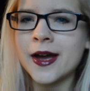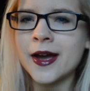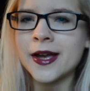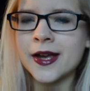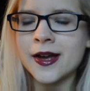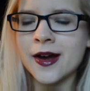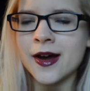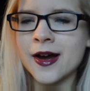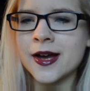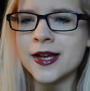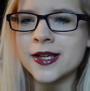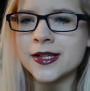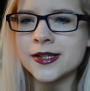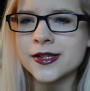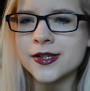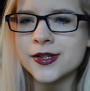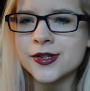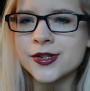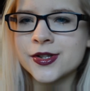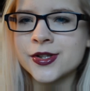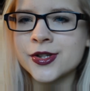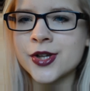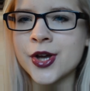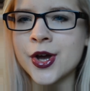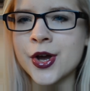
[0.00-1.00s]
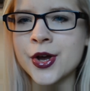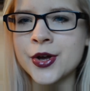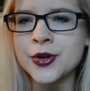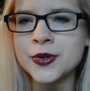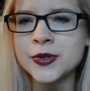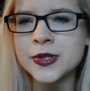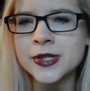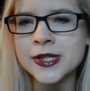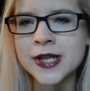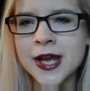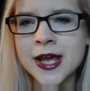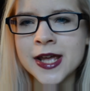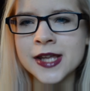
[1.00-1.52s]
Hey guys,
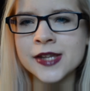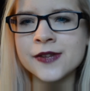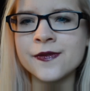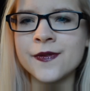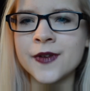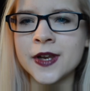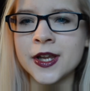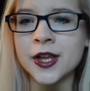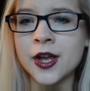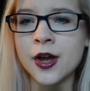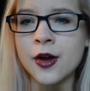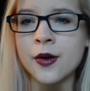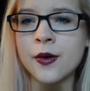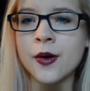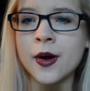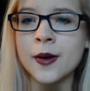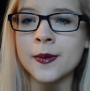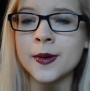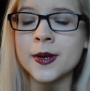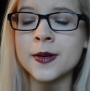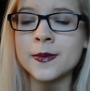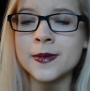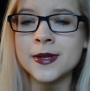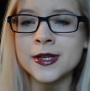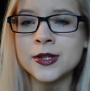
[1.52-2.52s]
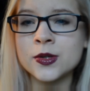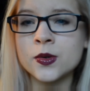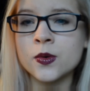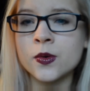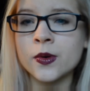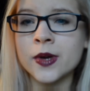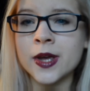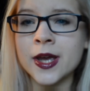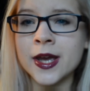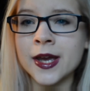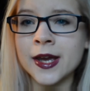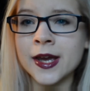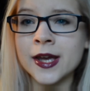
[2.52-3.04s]
so today's video I'm going to be
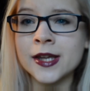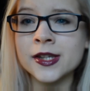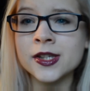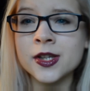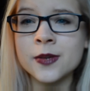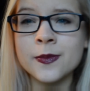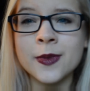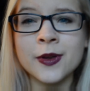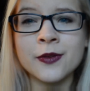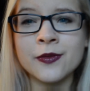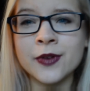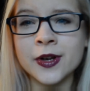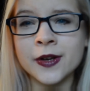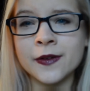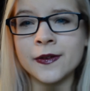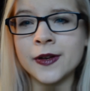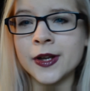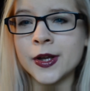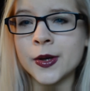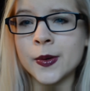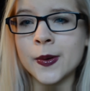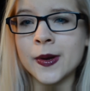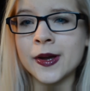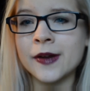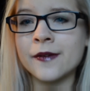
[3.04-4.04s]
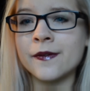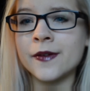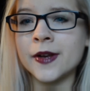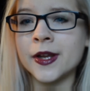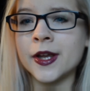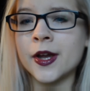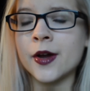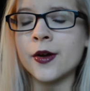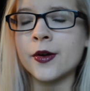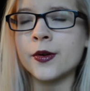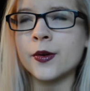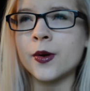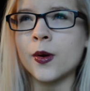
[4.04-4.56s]
talking, it's going to be a really quick
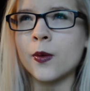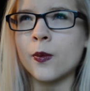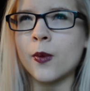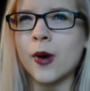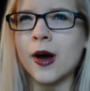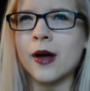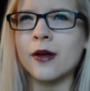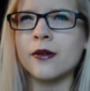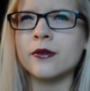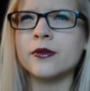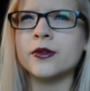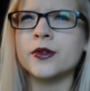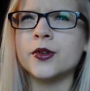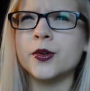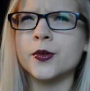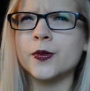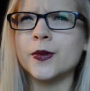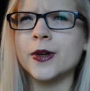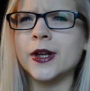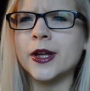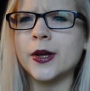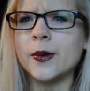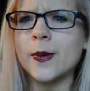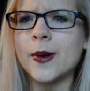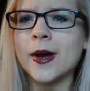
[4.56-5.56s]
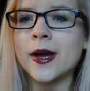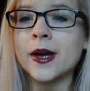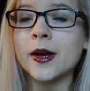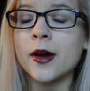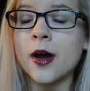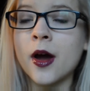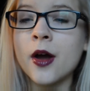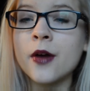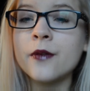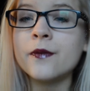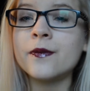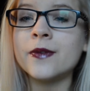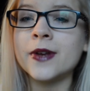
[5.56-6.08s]
video, well not really quick,
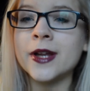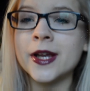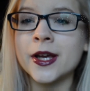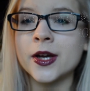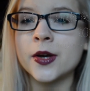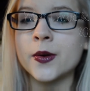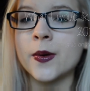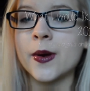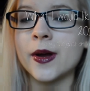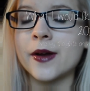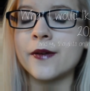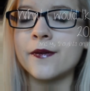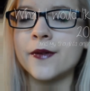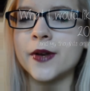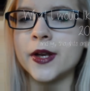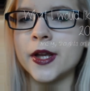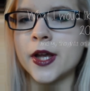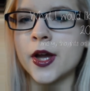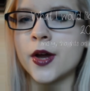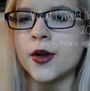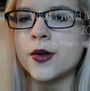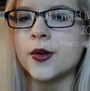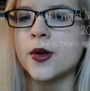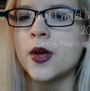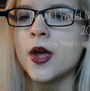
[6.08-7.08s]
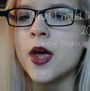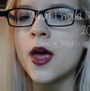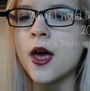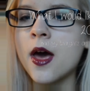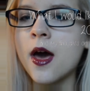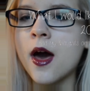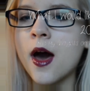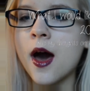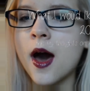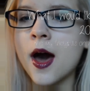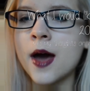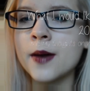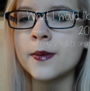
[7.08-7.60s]
hopefully a quick video.
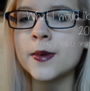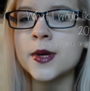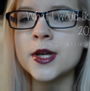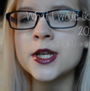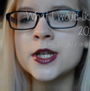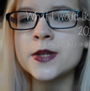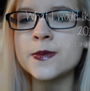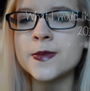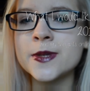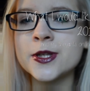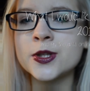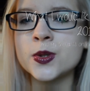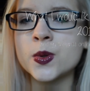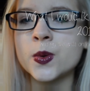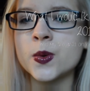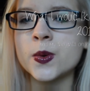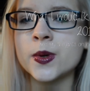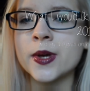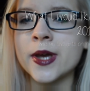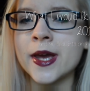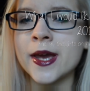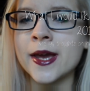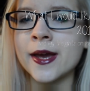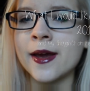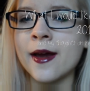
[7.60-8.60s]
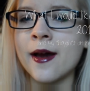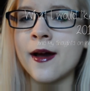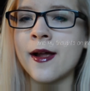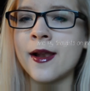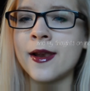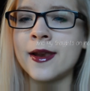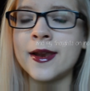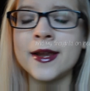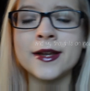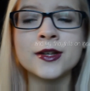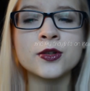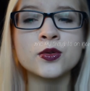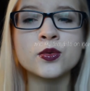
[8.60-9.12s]
I'm going to be talking
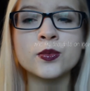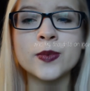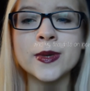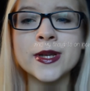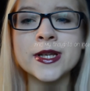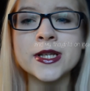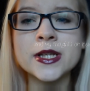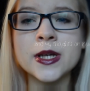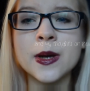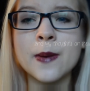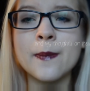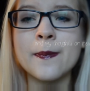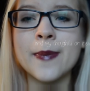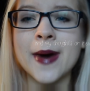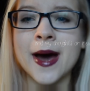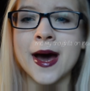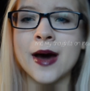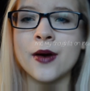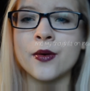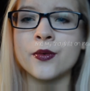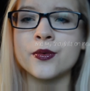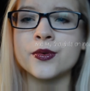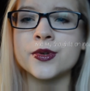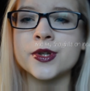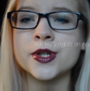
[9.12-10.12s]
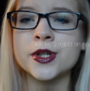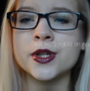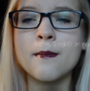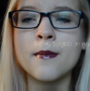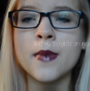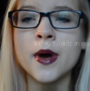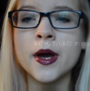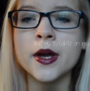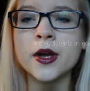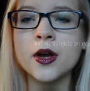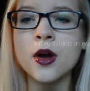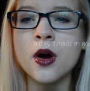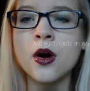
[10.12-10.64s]
a little bit about
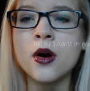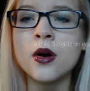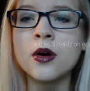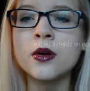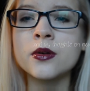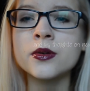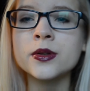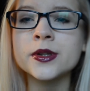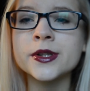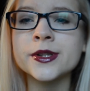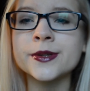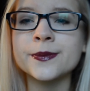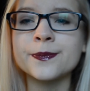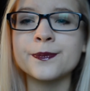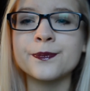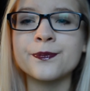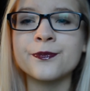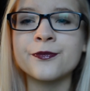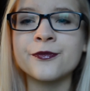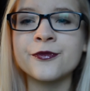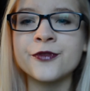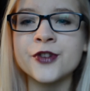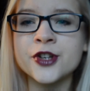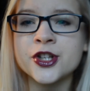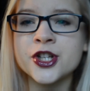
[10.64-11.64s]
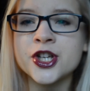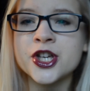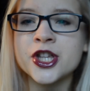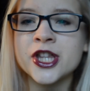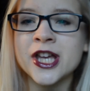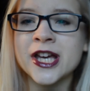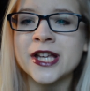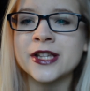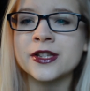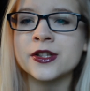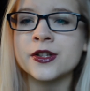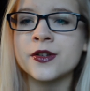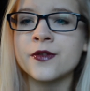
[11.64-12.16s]
my goals for
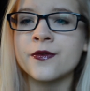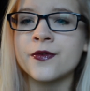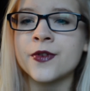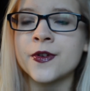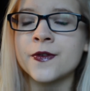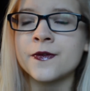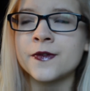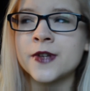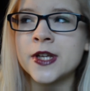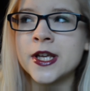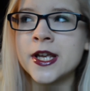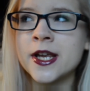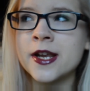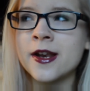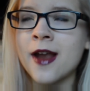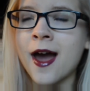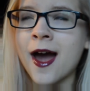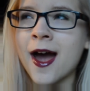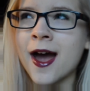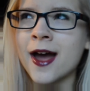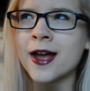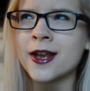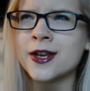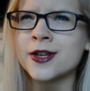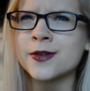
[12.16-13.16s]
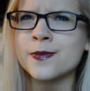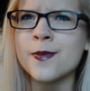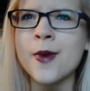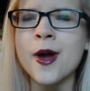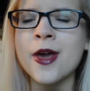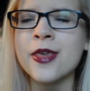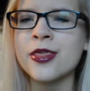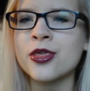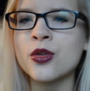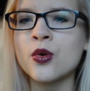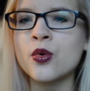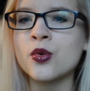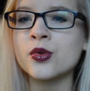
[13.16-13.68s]
2015 and
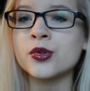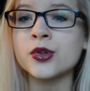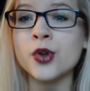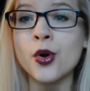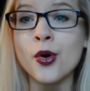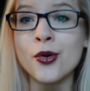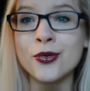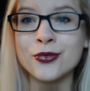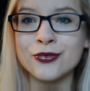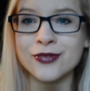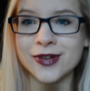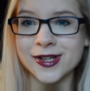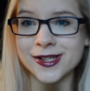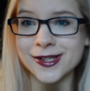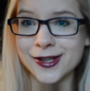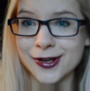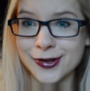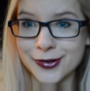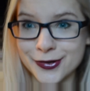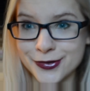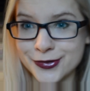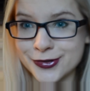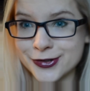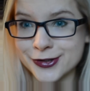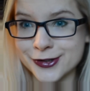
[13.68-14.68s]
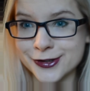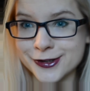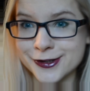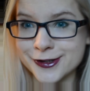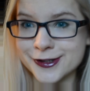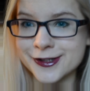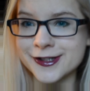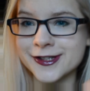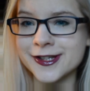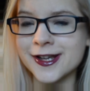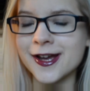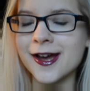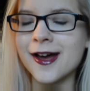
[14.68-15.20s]
my thoughts on
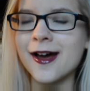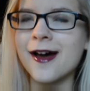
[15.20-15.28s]
resolutions.